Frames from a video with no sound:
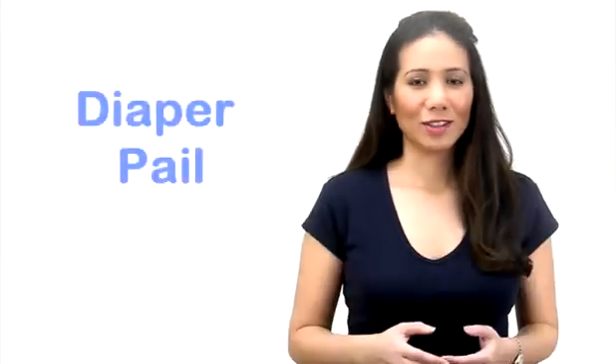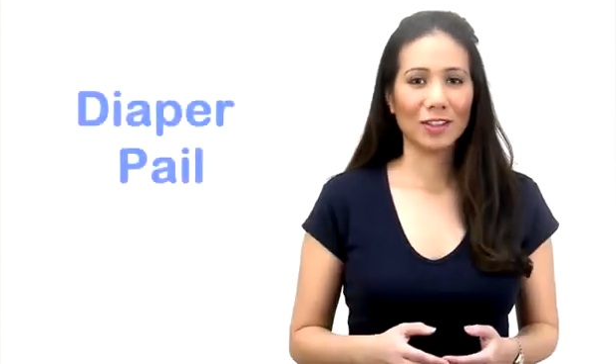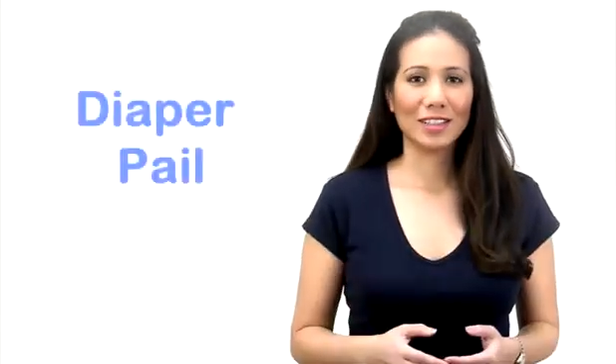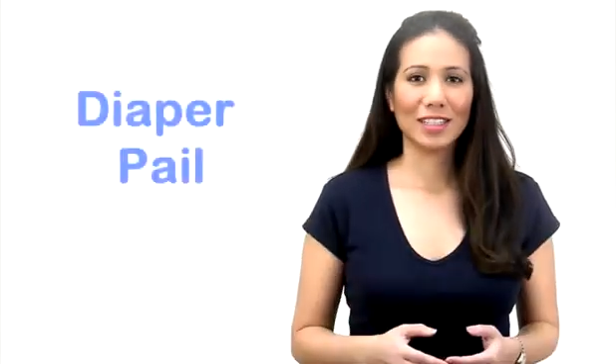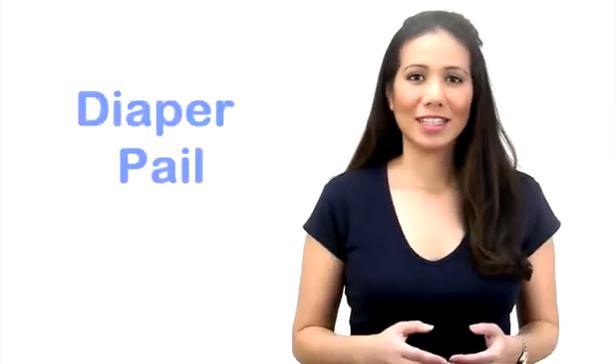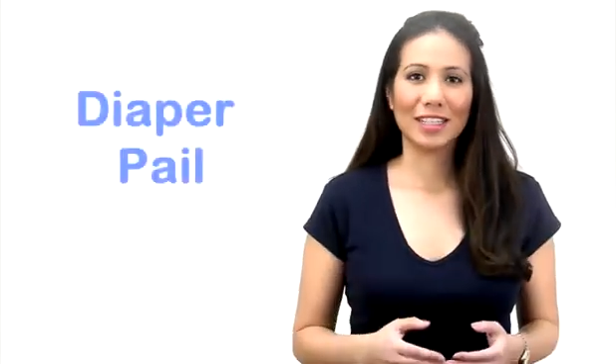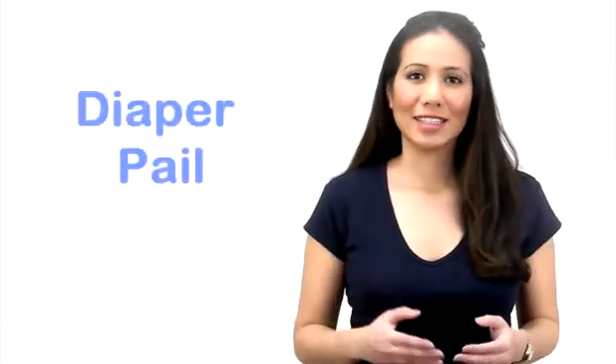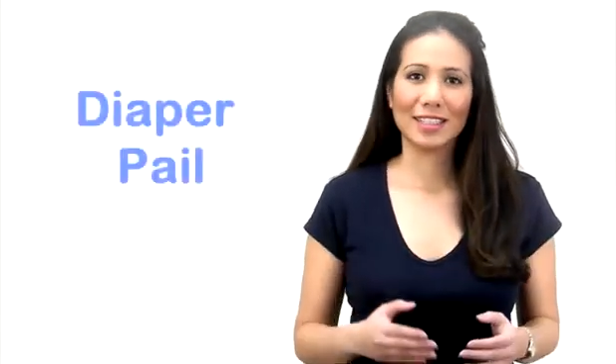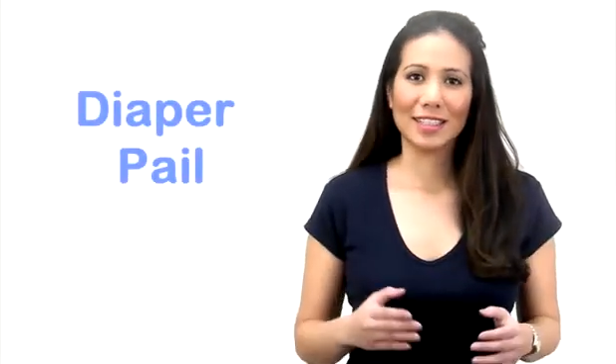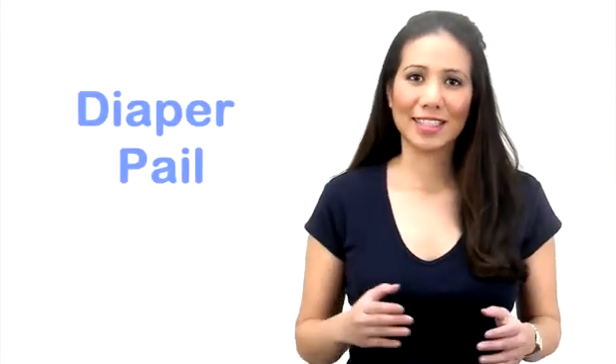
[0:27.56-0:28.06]
you'll
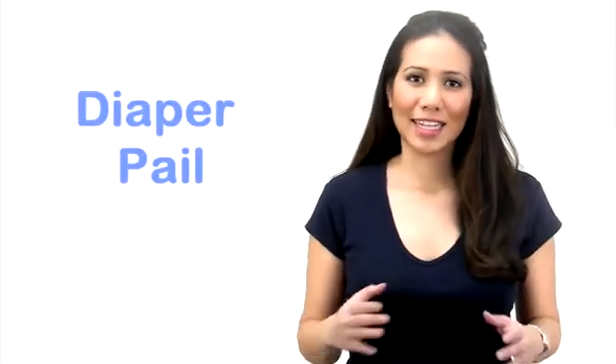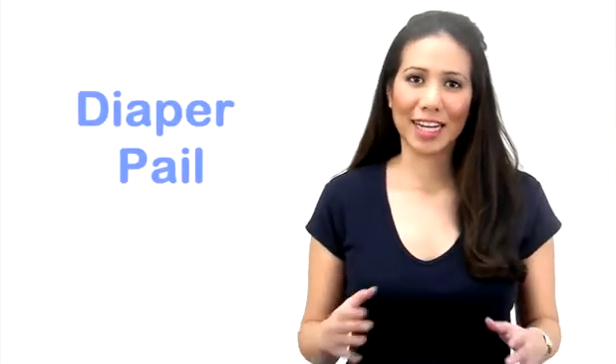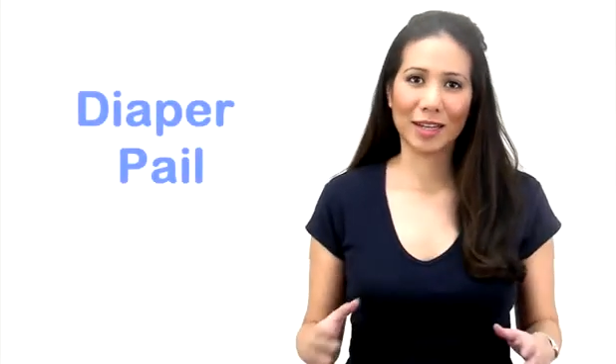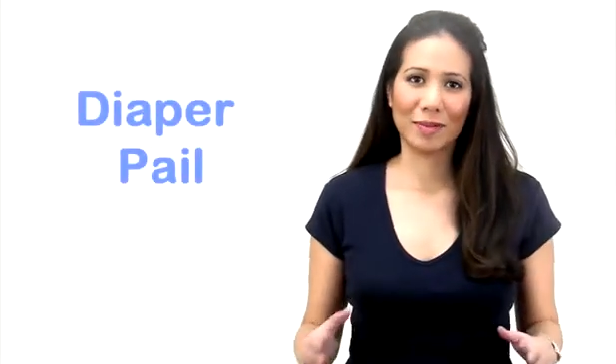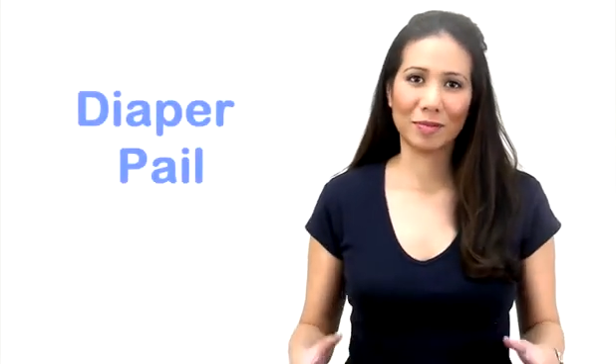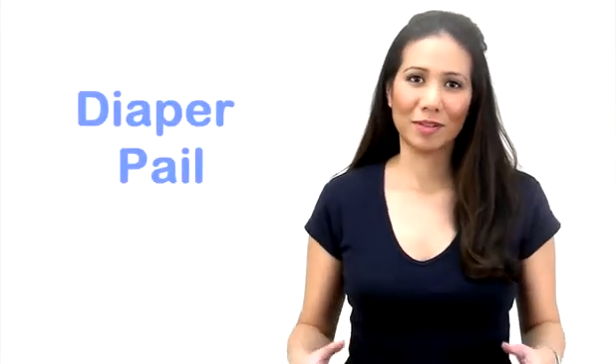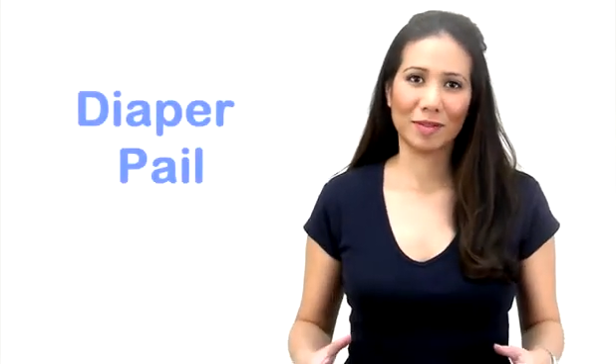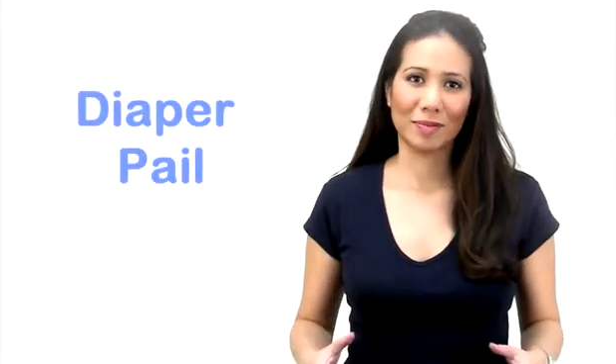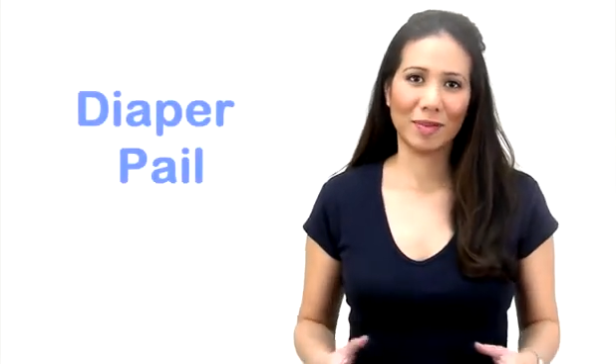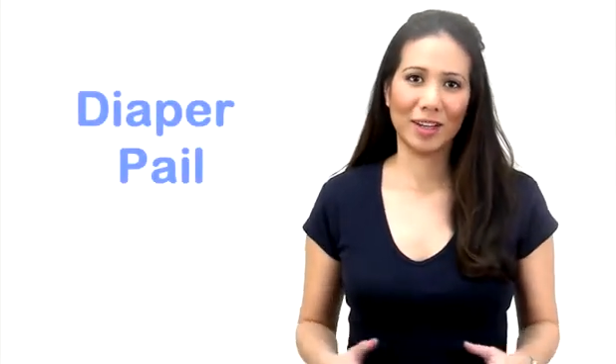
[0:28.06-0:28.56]
need a
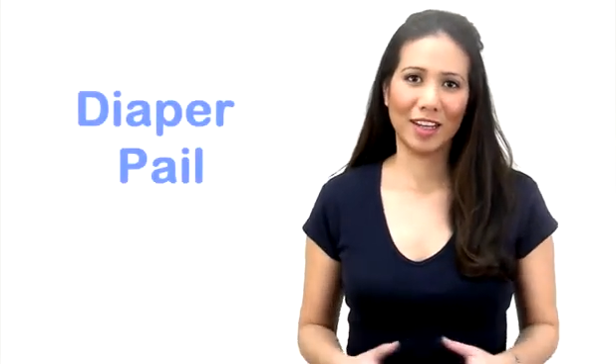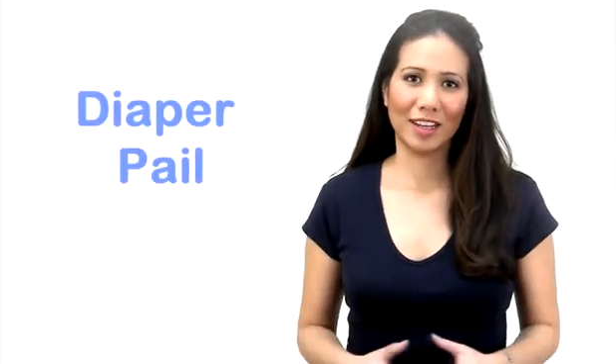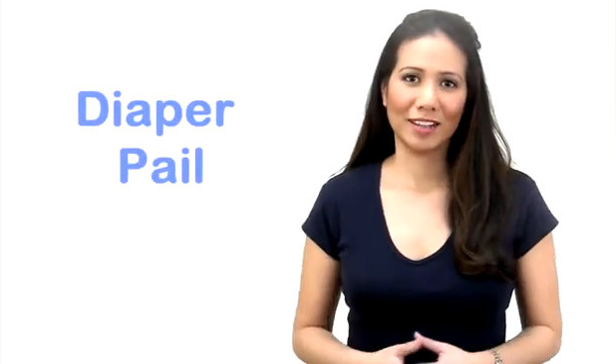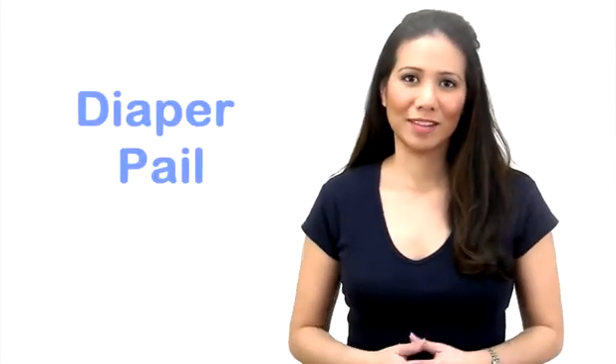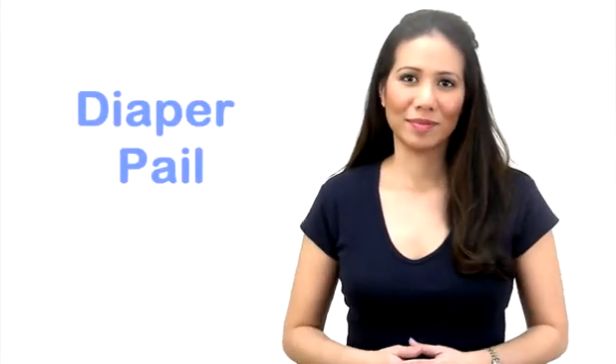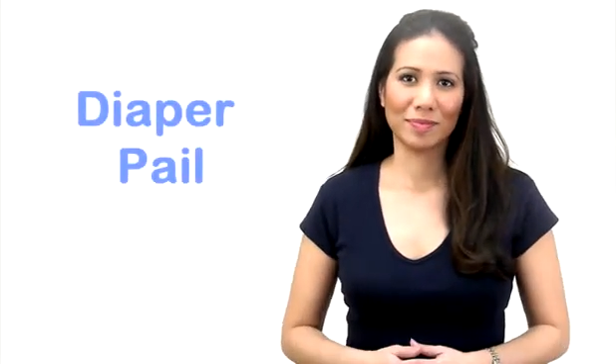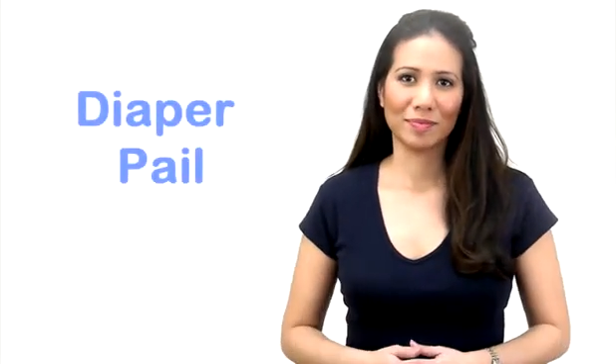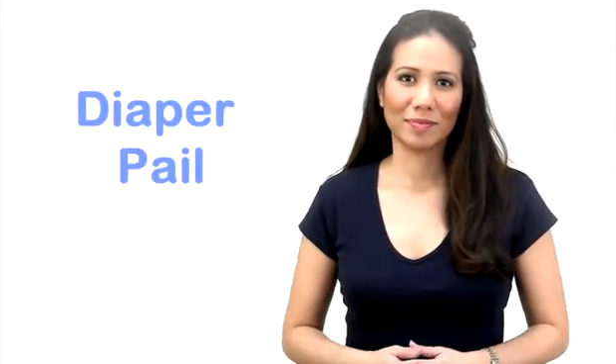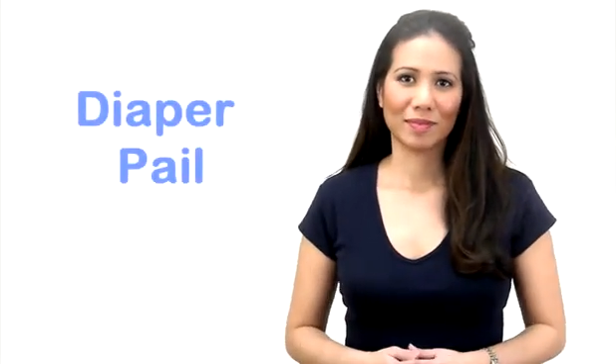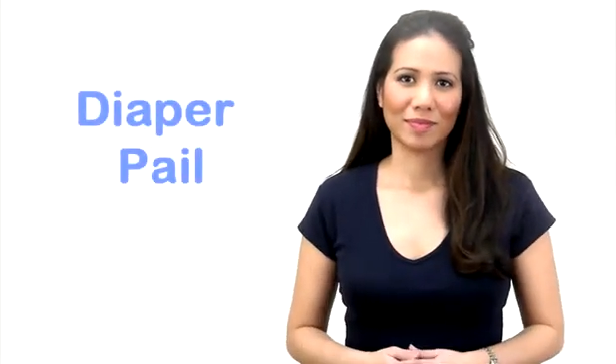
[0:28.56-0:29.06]
diaper
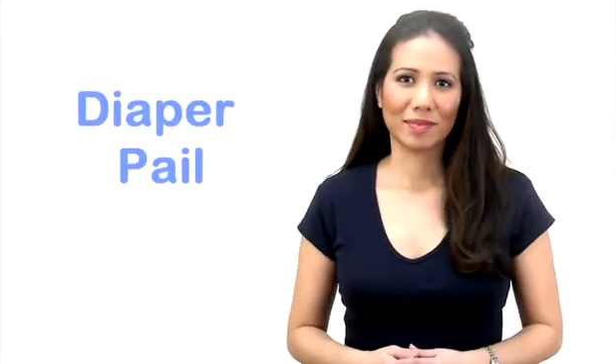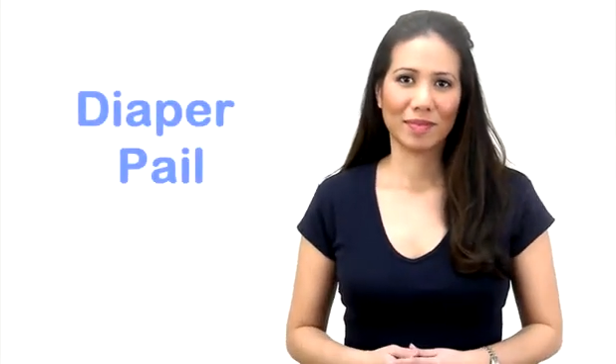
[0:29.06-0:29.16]
pail.